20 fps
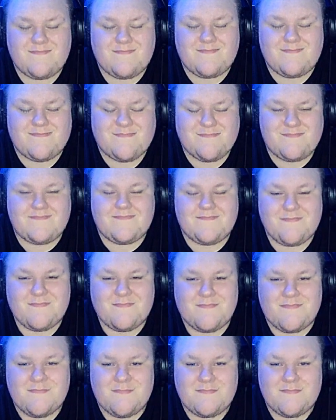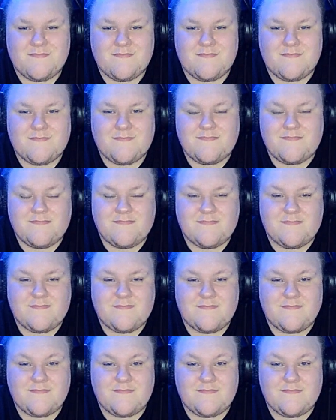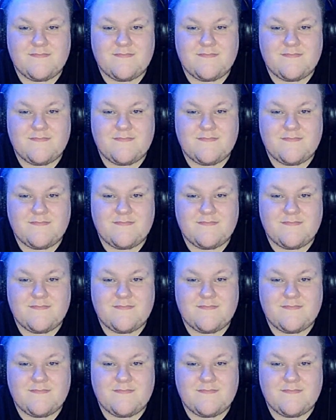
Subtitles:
[no speech]